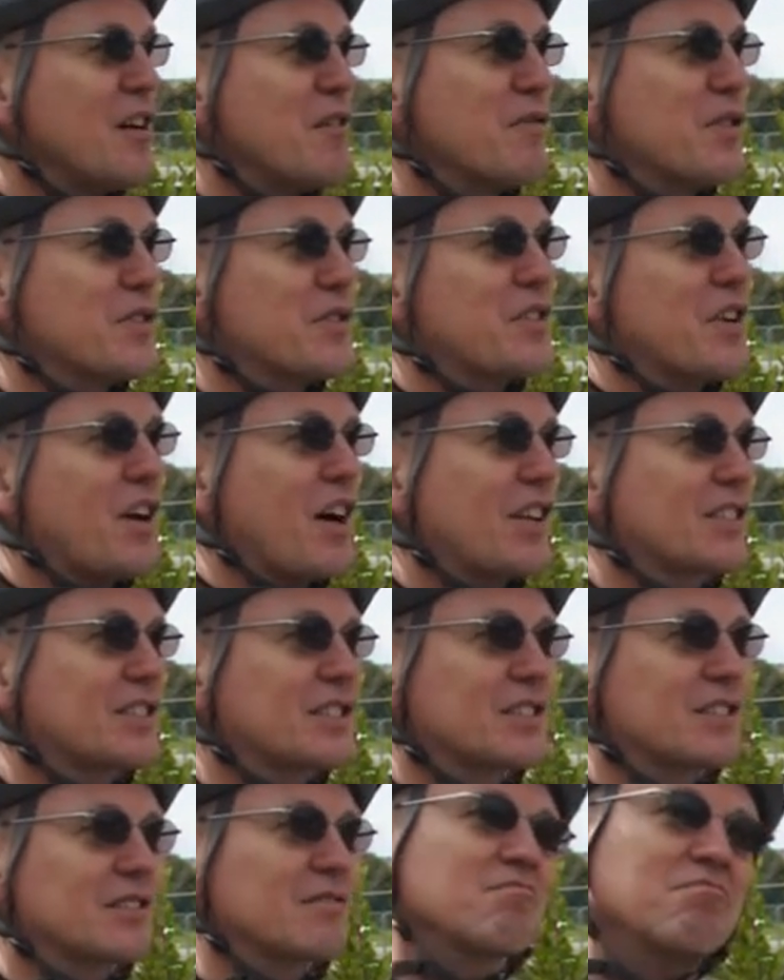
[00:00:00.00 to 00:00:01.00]

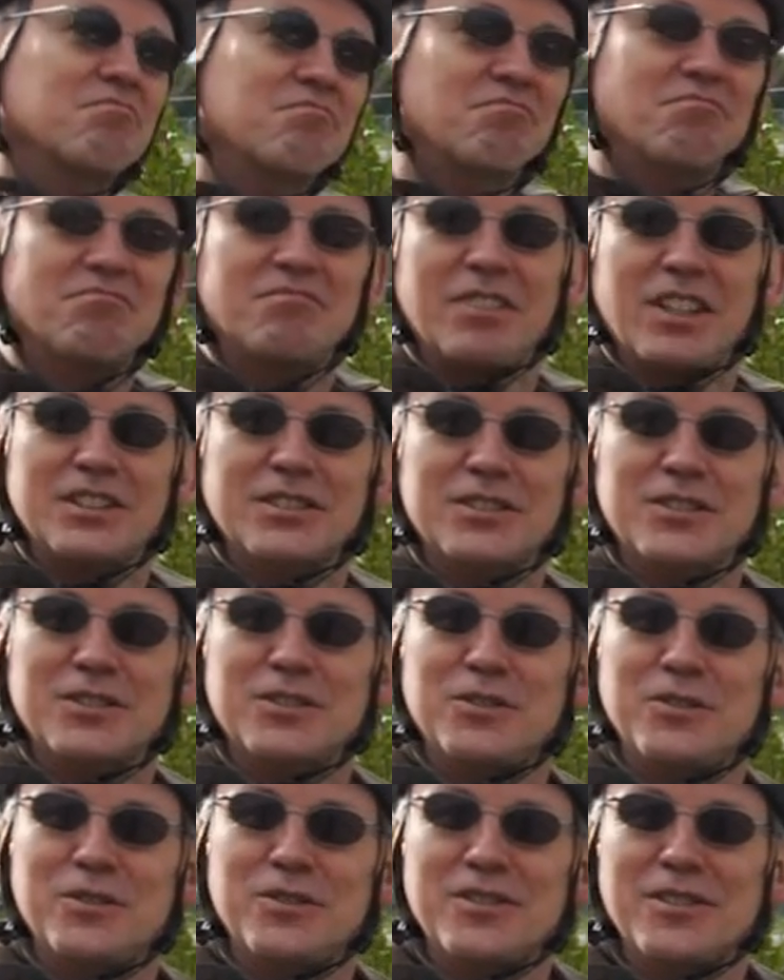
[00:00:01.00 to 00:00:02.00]
facades, and let's
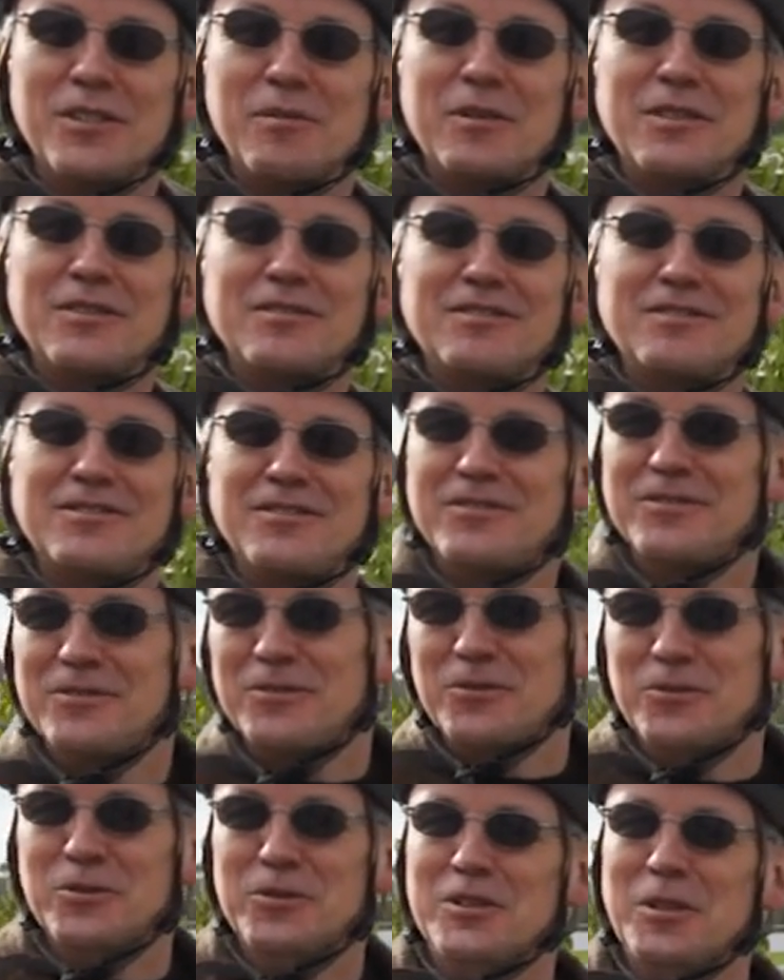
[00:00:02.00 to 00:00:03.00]
just use them and
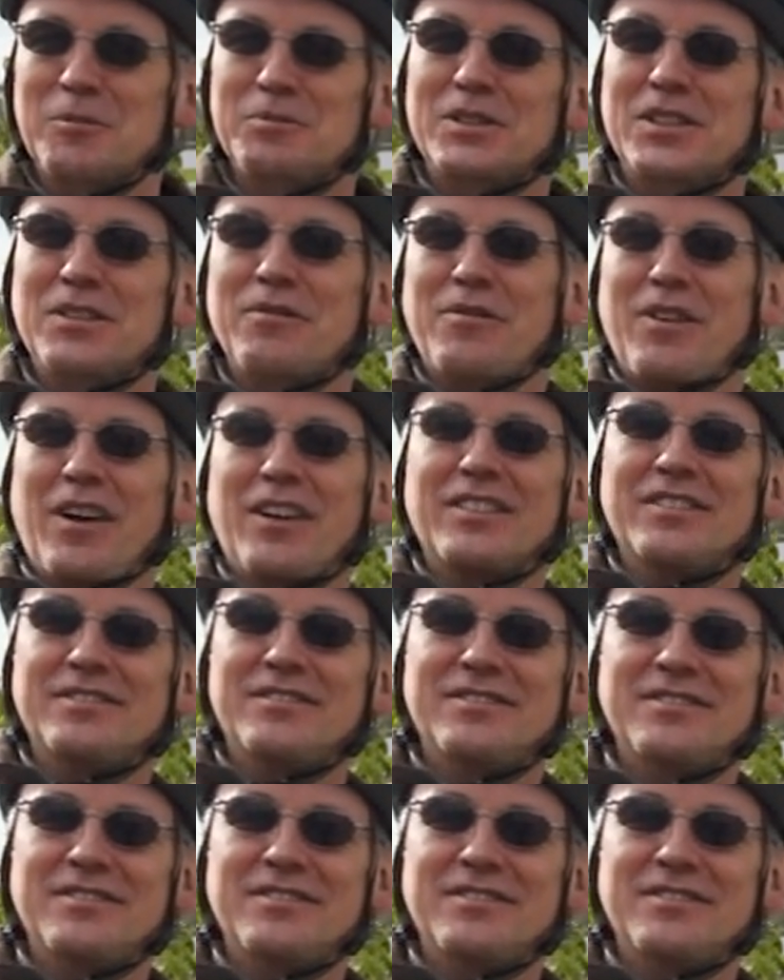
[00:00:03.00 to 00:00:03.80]
do something fun.